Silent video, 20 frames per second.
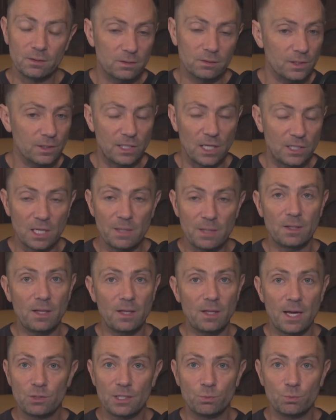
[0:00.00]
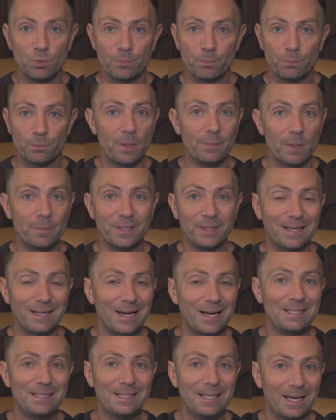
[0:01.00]
the same class with probably
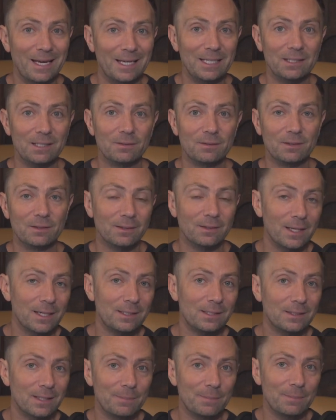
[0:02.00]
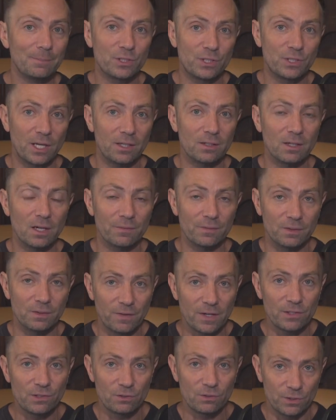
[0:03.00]
ninety-eight to ninety-nine percent of
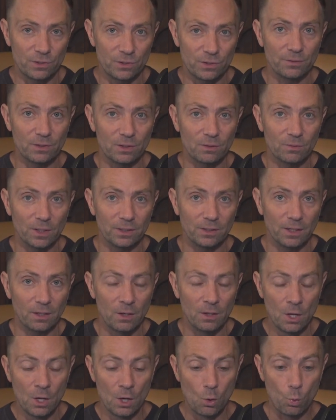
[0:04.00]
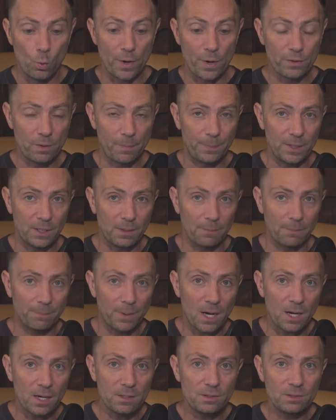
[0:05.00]
investors out there right now, whether it be in
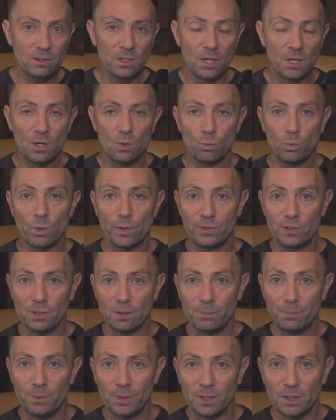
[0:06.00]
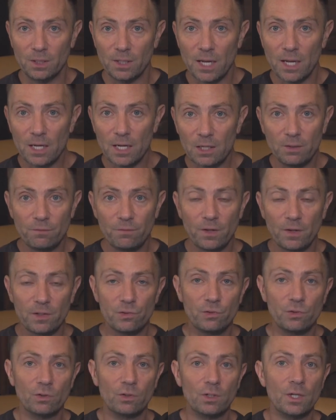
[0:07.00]
bonds, whether you be an equity
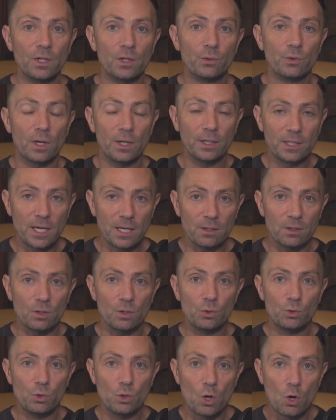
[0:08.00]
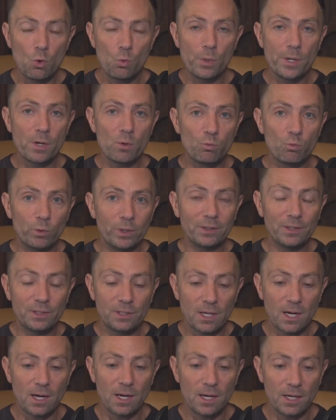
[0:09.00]
investor. Again, nowhere really
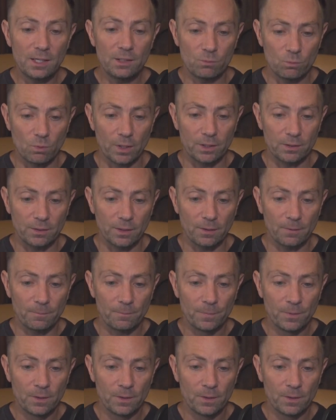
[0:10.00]
to hide right now.